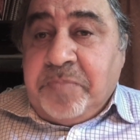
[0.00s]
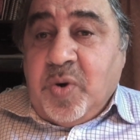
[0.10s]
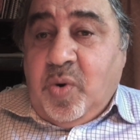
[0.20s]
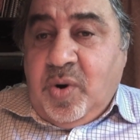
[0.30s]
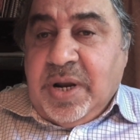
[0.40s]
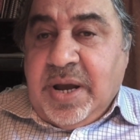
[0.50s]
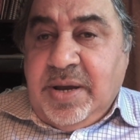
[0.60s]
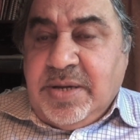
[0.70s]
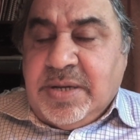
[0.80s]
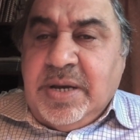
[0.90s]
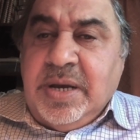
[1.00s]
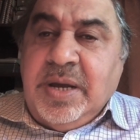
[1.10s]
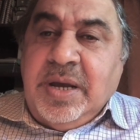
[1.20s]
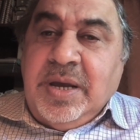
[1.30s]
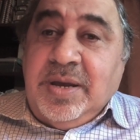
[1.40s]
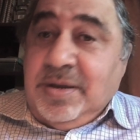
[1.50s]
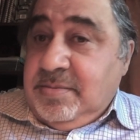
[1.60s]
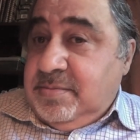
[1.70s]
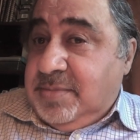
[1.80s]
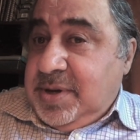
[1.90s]
organized.
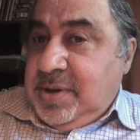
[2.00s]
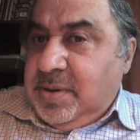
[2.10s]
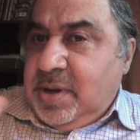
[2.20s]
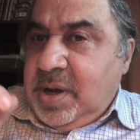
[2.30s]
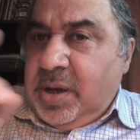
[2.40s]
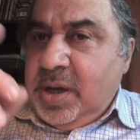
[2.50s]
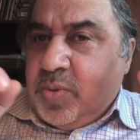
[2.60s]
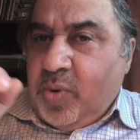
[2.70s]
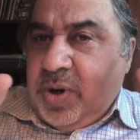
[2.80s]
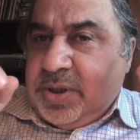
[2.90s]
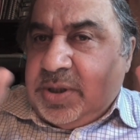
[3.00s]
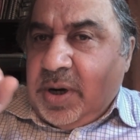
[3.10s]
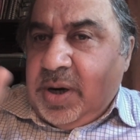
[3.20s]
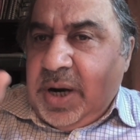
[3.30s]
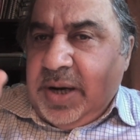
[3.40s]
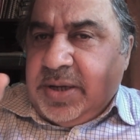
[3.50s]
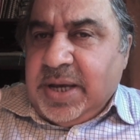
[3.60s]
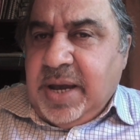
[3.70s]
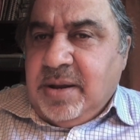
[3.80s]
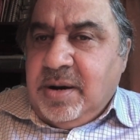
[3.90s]
See? These words are linked
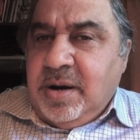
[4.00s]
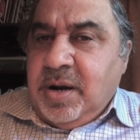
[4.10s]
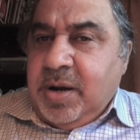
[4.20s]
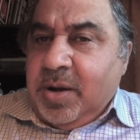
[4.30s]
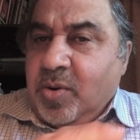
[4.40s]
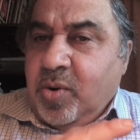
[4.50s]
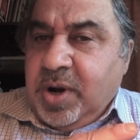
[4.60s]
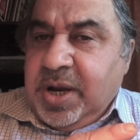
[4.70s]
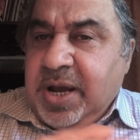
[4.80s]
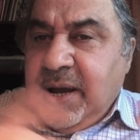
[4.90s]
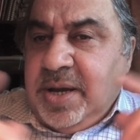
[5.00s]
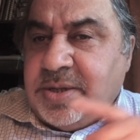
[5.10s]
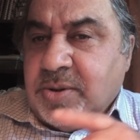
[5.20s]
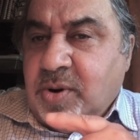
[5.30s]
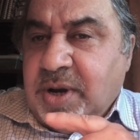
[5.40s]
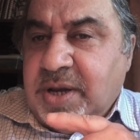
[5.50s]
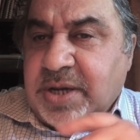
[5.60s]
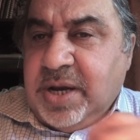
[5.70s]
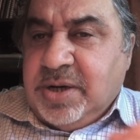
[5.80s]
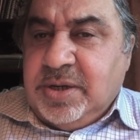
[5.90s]
together. Organized
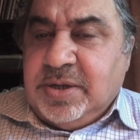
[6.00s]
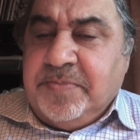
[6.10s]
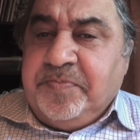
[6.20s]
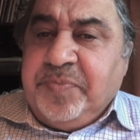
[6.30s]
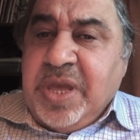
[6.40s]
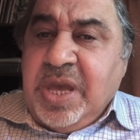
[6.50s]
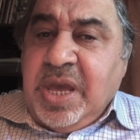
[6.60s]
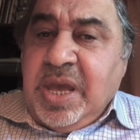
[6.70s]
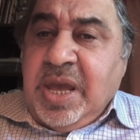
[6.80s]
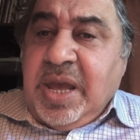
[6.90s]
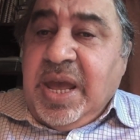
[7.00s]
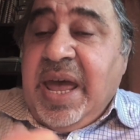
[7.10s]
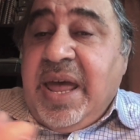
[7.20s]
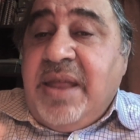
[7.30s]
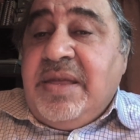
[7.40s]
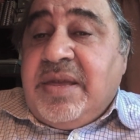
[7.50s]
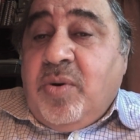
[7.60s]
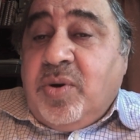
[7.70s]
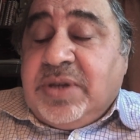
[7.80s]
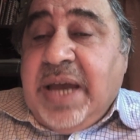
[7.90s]
organizations. And
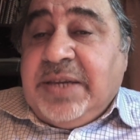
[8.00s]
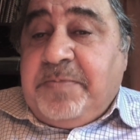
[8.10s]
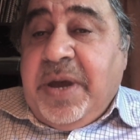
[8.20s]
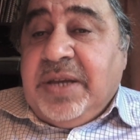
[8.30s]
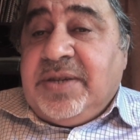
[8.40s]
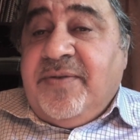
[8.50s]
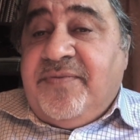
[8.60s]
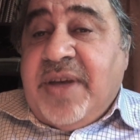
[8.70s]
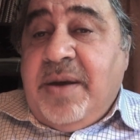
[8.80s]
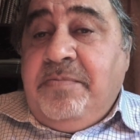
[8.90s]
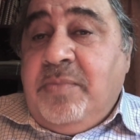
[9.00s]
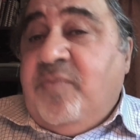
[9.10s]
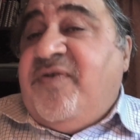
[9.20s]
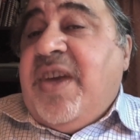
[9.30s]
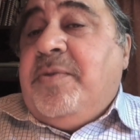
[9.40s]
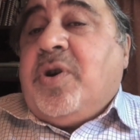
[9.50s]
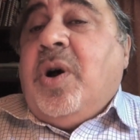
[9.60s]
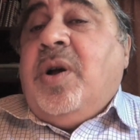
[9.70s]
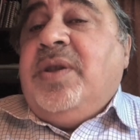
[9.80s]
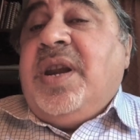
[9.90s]
those aspects of them, Weber
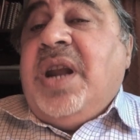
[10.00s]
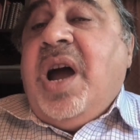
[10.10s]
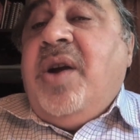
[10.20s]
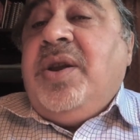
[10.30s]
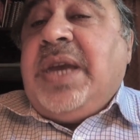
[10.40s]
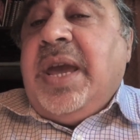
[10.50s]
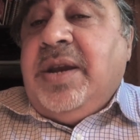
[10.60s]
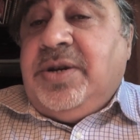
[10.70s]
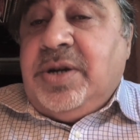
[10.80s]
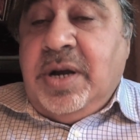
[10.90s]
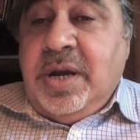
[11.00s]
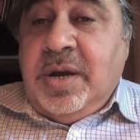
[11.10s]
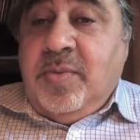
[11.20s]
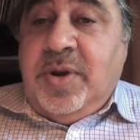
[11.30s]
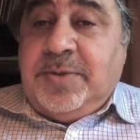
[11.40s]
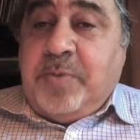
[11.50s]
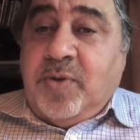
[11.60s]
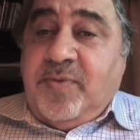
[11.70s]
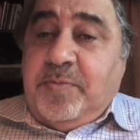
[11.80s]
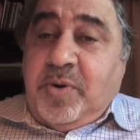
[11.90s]
called it an iron cage when he
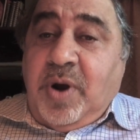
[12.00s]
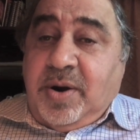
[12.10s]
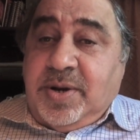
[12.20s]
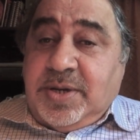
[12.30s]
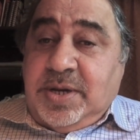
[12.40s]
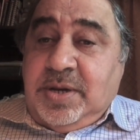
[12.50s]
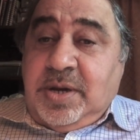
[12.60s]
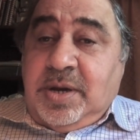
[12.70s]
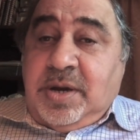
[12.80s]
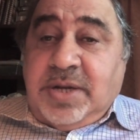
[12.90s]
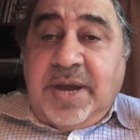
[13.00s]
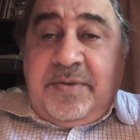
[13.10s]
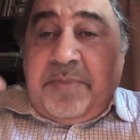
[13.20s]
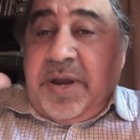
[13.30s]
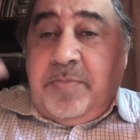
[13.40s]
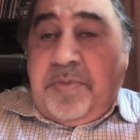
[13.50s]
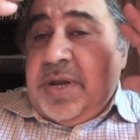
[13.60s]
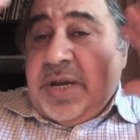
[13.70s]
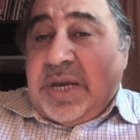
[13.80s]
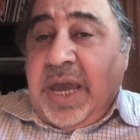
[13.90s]
spoke with bureaucracy. That everybody would be
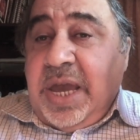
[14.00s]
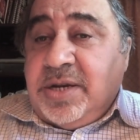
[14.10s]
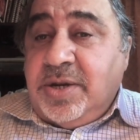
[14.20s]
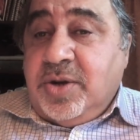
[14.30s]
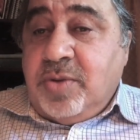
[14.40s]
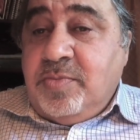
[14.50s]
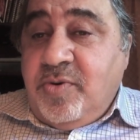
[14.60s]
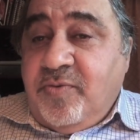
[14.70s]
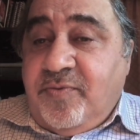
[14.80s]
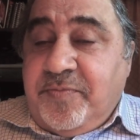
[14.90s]
in a cage and you couldn't move.